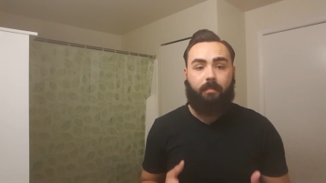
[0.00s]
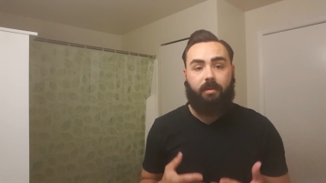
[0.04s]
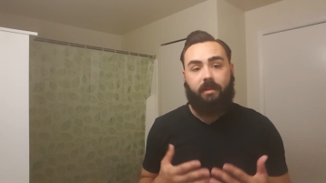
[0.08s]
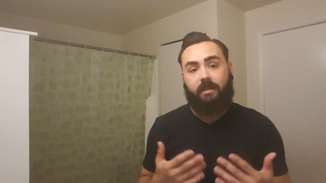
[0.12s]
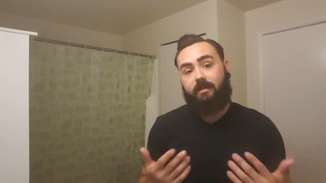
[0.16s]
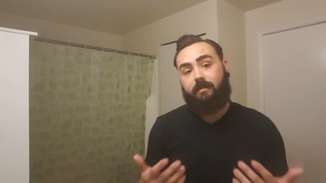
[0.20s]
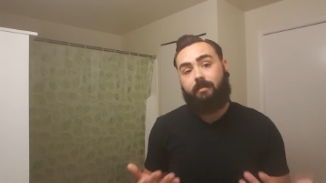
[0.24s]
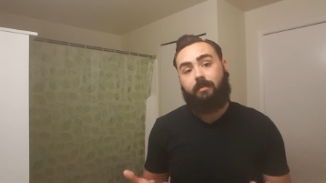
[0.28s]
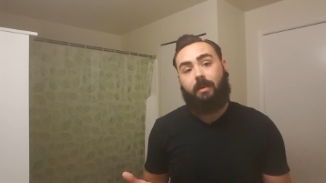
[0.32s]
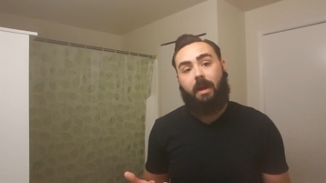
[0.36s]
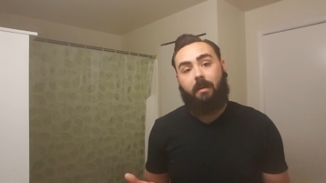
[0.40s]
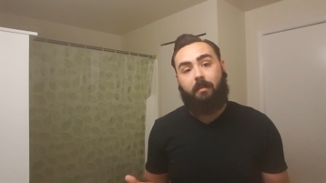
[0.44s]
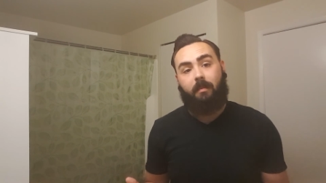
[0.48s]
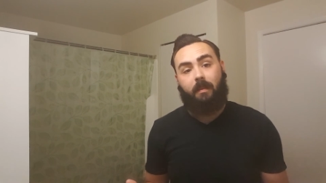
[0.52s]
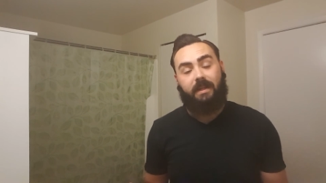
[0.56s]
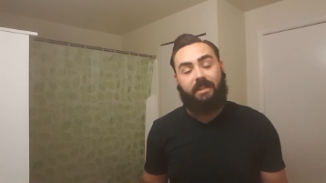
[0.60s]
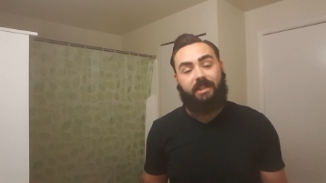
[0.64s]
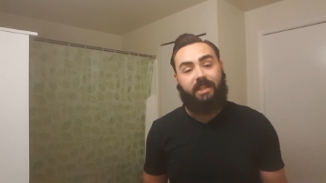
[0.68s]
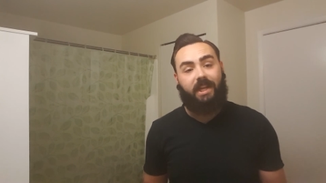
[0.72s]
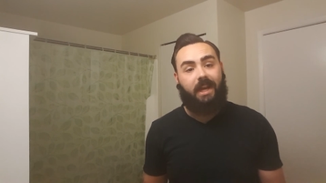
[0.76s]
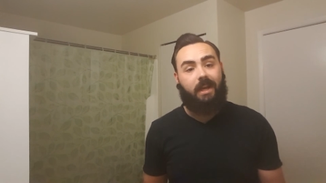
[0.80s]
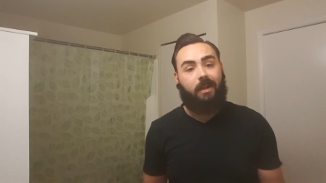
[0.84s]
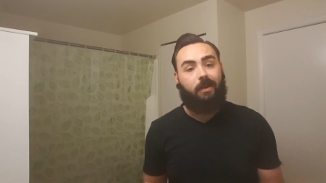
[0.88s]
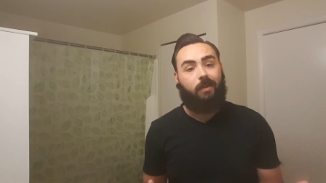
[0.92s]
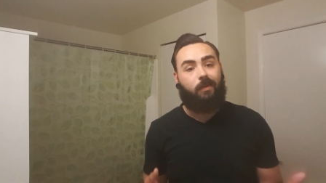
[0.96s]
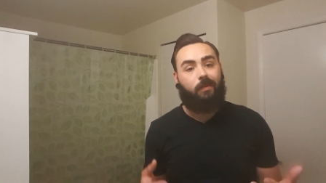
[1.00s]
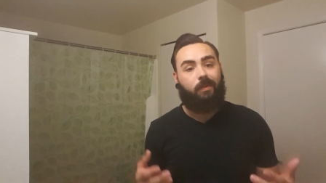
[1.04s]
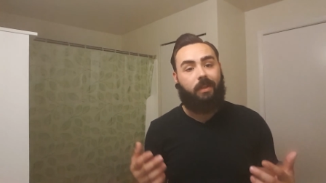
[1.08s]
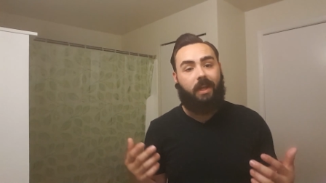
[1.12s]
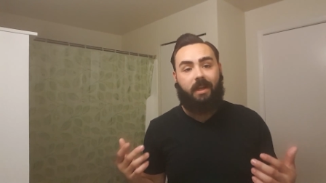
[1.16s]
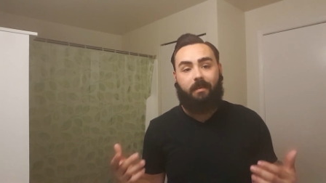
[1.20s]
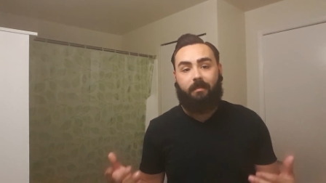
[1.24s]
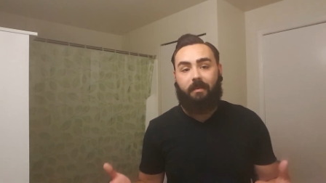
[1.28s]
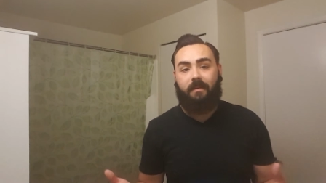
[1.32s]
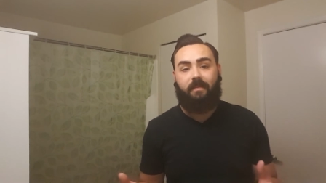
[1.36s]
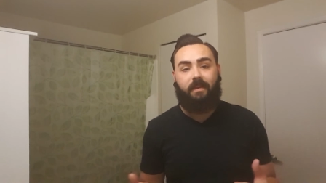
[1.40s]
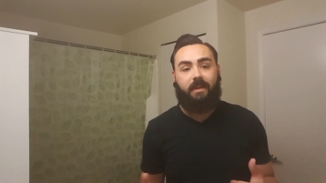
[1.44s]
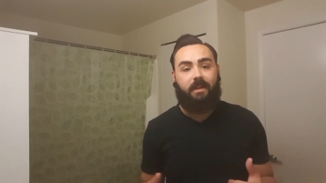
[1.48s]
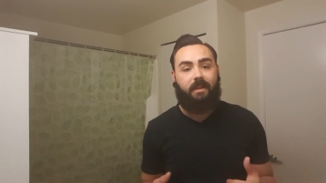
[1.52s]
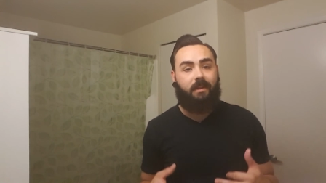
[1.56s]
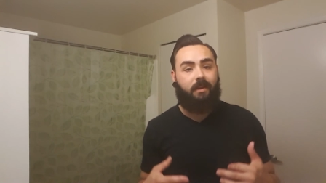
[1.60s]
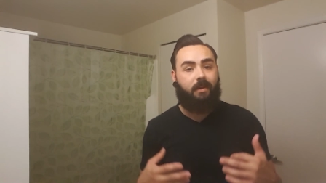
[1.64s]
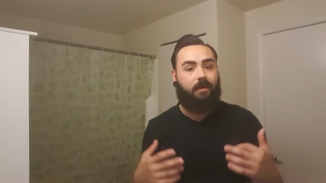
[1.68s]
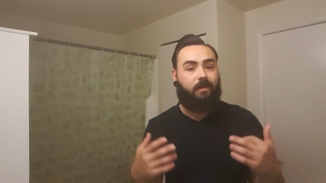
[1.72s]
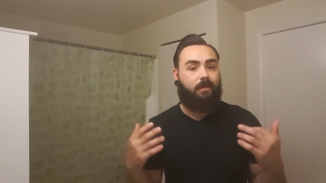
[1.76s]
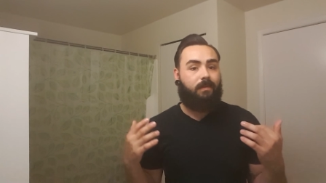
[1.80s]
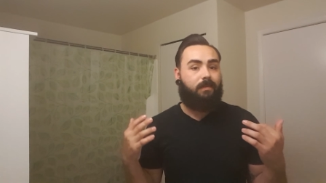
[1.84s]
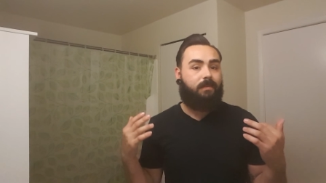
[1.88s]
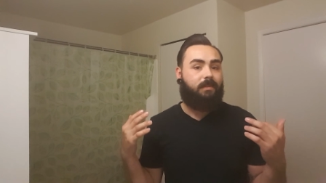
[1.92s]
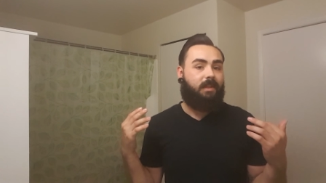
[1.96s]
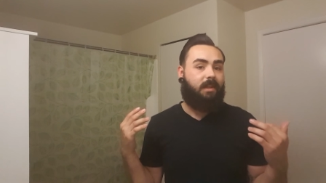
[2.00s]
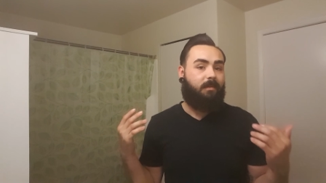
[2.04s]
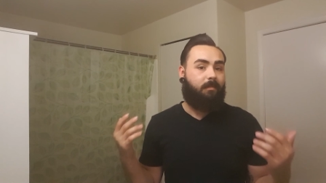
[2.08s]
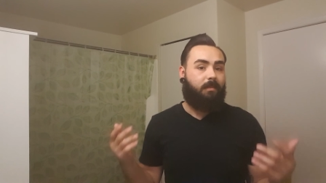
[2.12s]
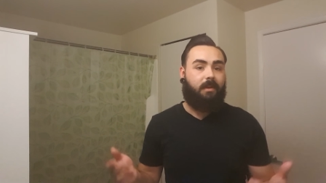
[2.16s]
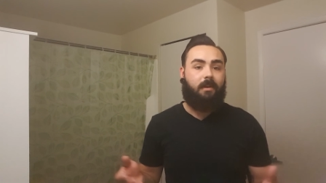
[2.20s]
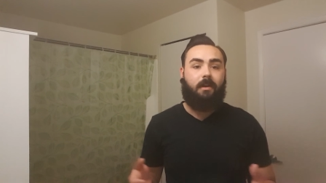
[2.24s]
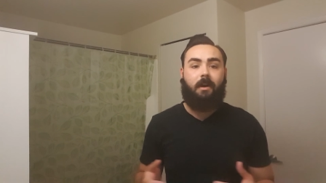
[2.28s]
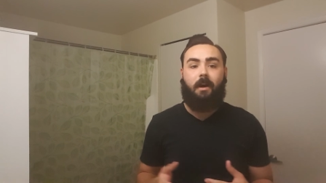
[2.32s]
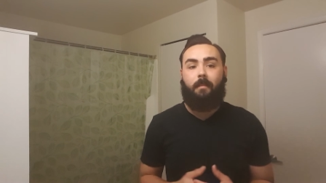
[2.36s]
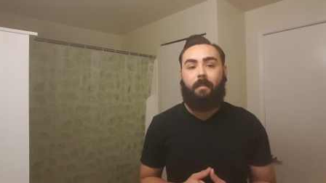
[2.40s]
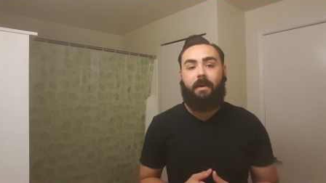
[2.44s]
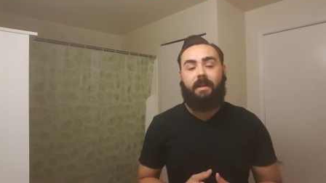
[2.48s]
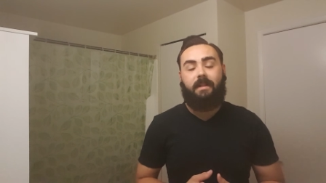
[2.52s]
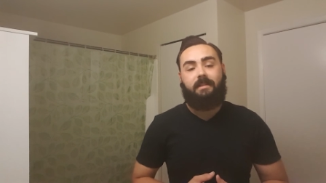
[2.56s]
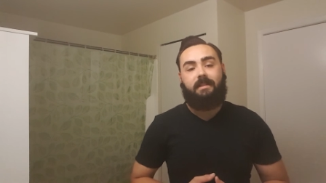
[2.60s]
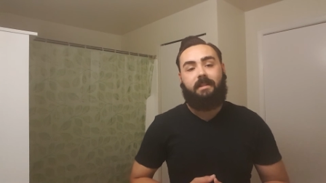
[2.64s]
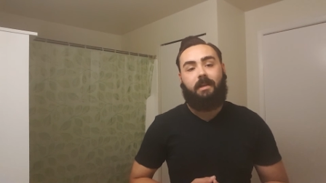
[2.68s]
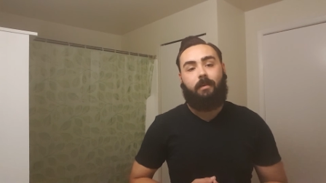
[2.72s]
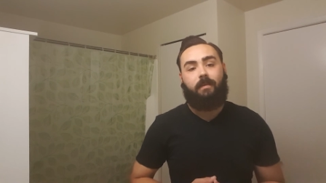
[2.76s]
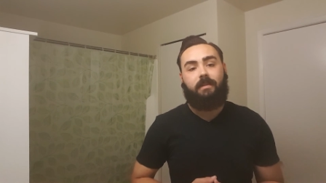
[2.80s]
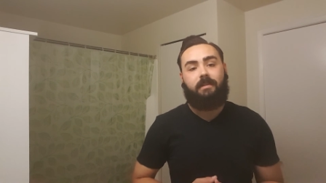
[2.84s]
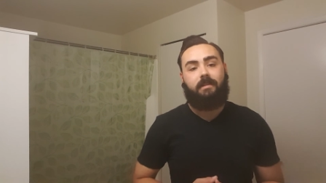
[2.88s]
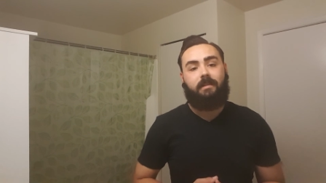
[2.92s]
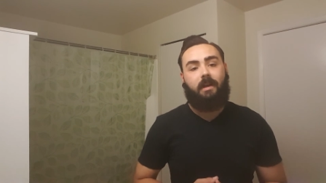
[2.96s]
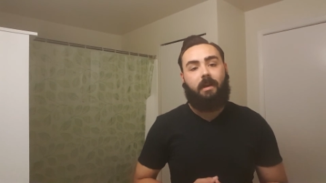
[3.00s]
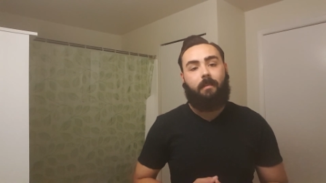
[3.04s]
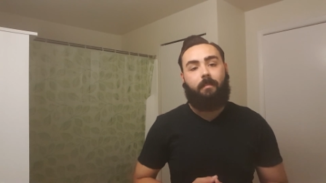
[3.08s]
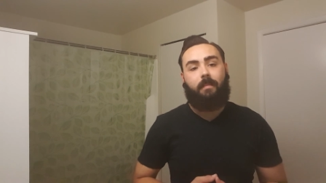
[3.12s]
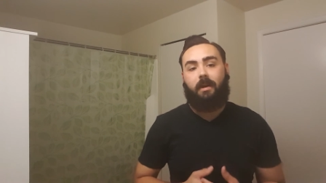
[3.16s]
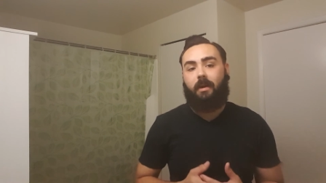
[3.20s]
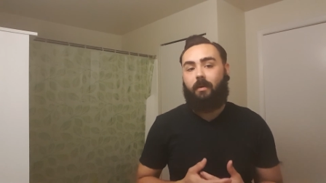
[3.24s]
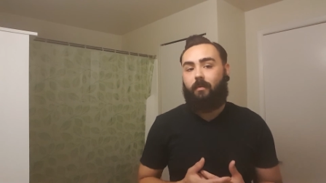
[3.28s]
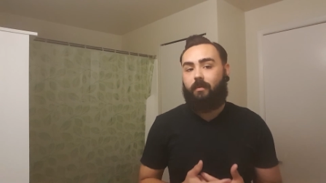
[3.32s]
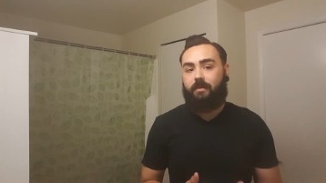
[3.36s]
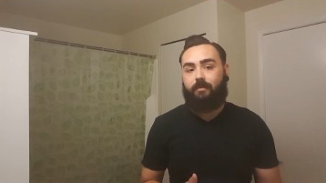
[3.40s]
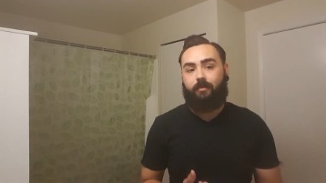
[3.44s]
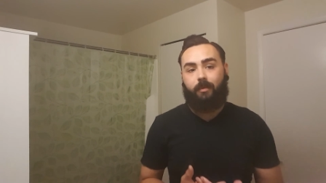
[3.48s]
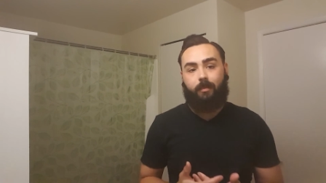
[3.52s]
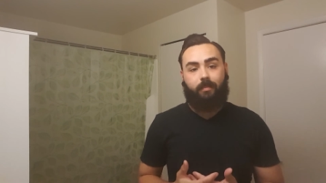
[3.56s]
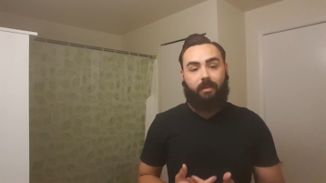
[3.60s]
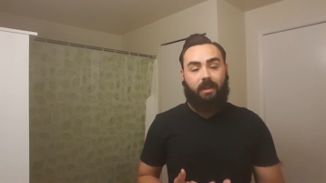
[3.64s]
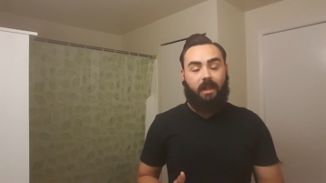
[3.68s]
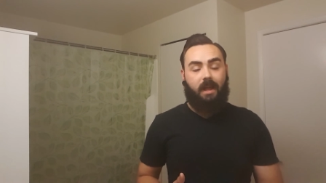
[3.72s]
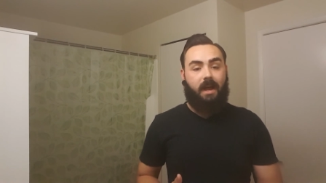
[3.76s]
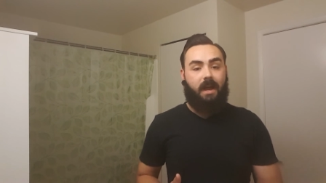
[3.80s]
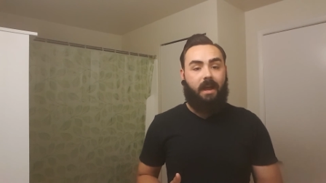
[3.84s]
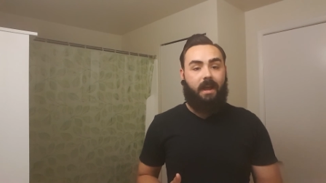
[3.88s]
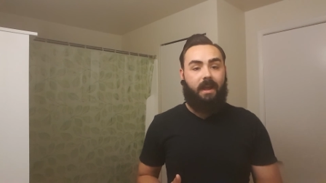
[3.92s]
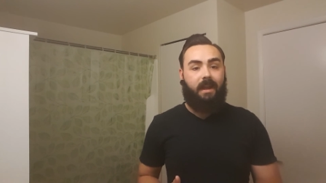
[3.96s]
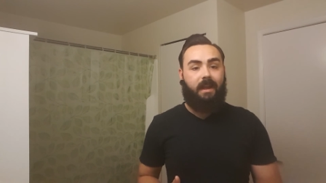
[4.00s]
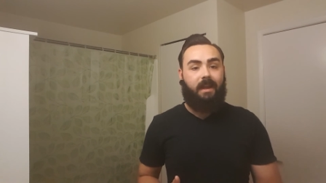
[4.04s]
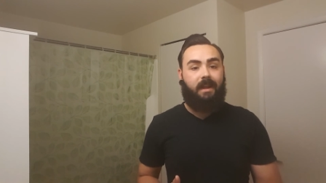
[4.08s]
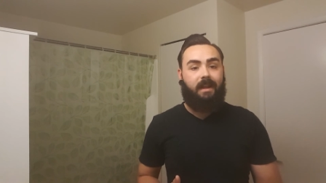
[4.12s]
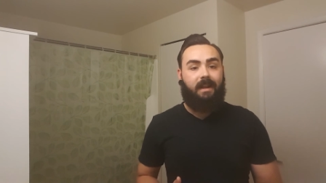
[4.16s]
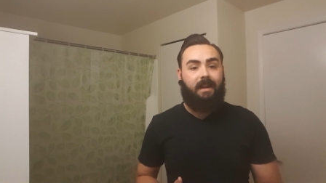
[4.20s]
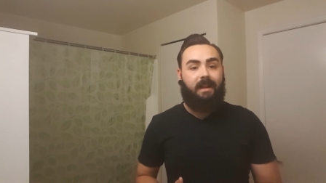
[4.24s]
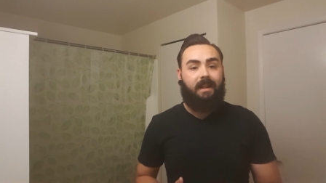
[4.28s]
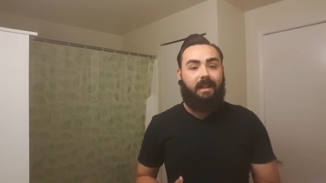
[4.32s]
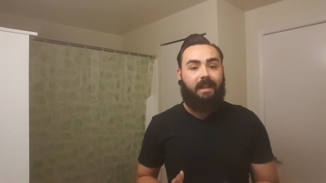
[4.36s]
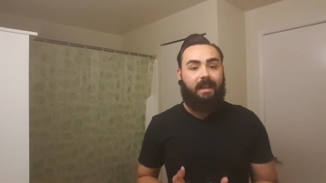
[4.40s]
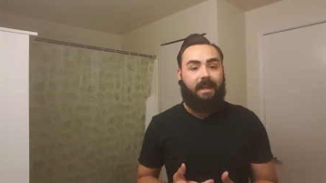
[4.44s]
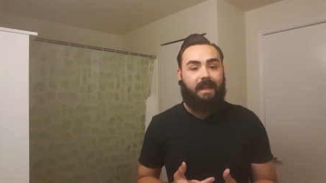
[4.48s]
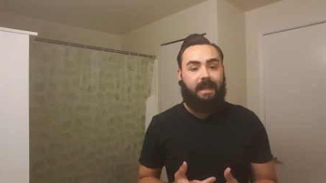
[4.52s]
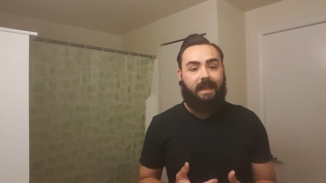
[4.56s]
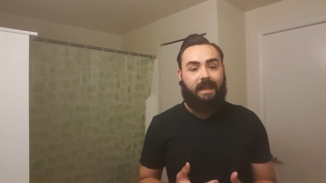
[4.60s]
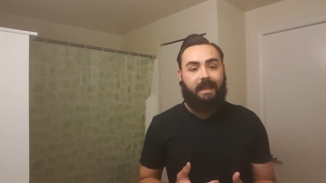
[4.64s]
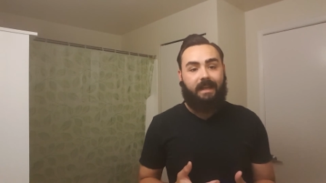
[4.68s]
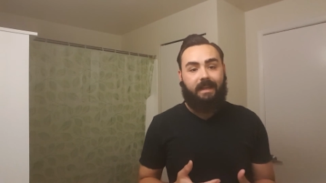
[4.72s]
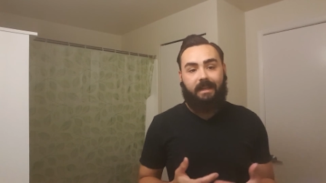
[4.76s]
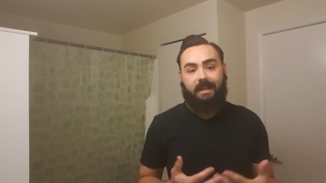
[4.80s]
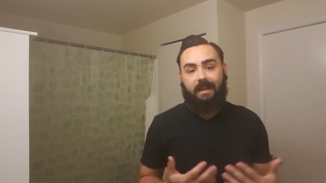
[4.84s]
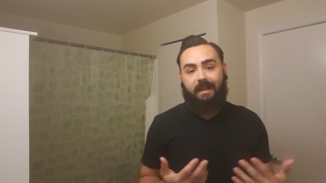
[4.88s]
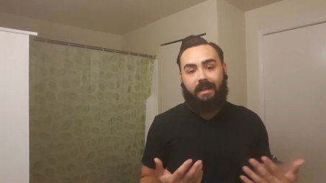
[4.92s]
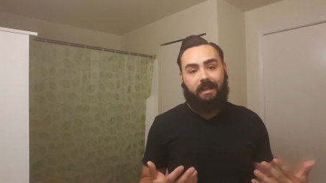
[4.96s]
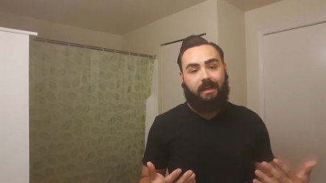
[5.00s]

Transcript: Please subscribe to my channel, like my videos, give me a comment and say what's up. I always reply. And